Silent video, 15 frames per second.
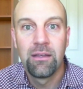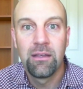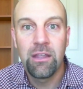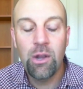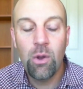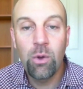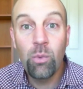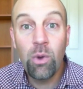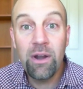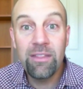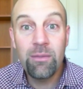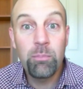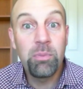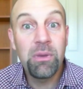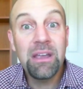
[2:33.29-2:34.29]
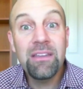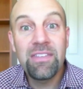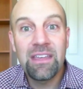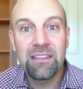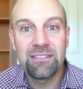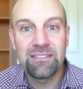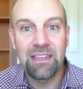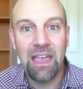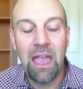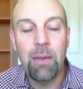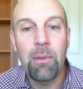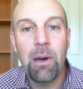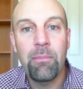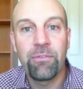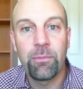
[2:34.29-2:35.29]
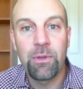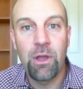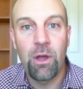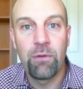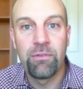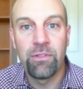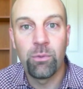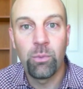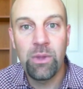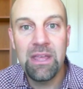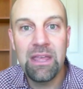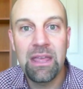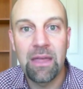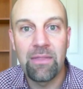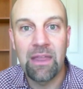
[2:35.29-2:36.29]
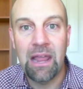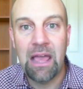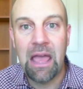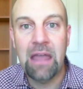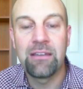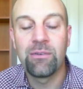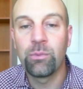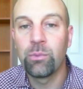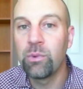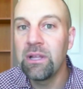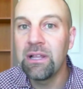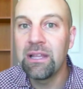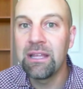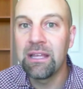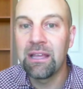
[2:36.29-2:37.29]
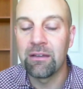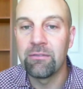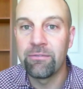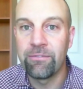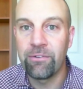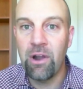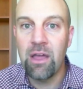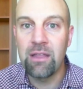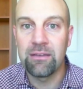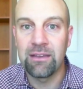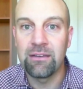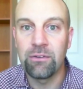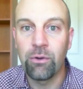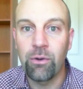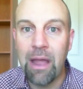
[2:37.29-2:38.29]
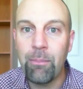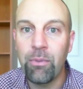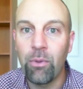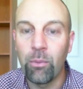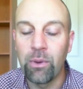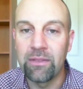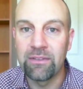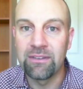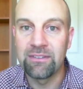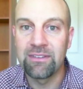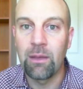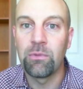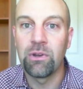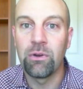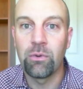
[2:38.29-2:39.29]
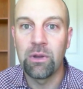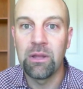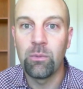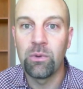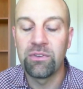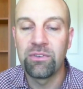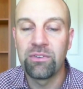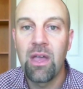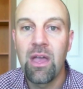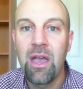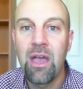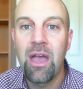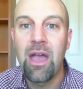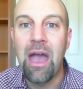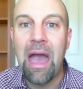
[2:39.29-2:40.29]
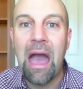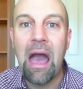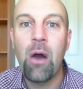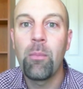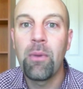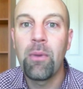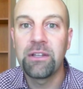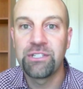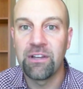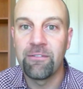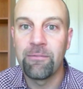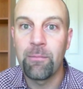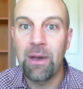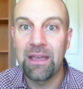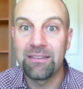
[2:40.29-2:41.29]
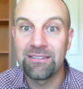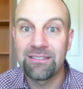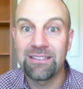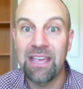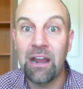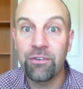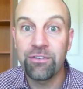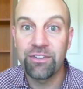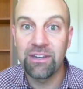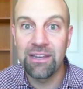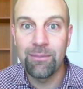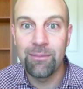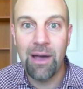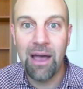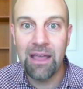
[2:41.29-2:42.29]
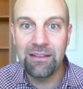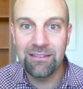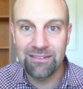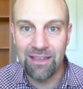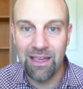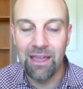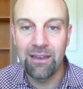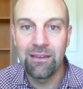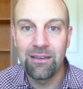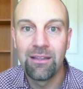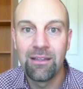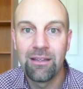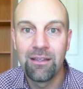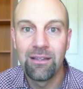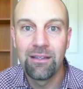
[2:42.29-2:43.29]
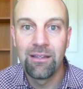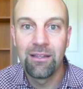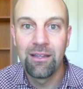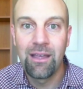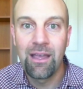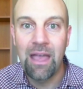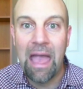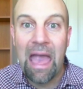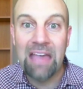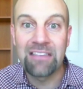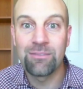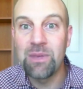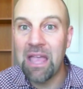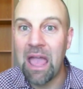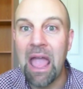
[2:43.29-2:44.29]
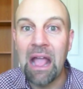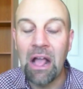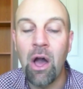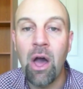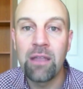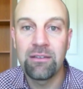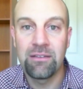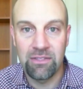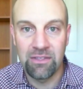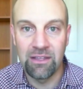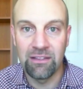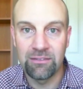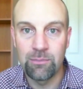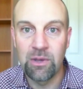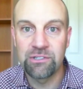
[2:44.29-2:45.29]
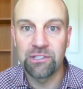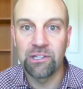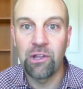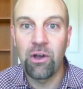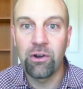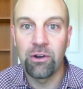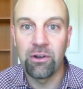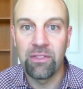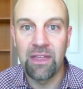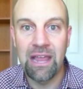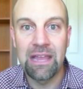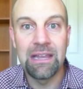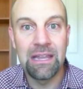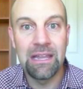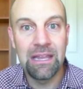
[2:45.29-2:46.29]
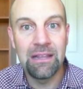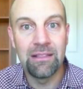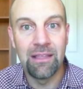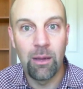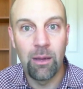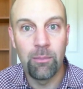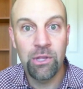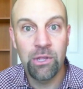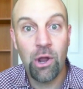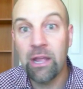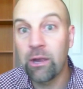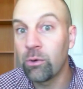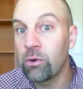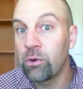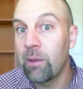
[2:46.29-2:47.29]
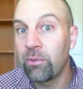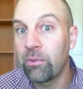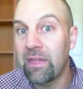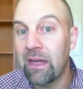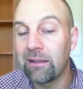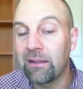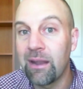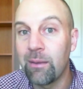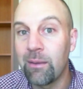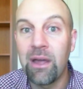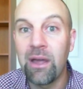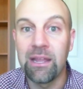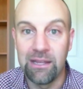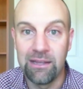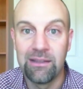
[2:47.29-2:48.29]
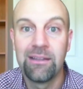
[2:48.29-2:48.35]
And one of the big things that came up for me over the weekend that I had to really confront and grapple with to some degree was how much of my scarcity mindset has me hang on to things much longer than I need them. I grew up without a lot of money.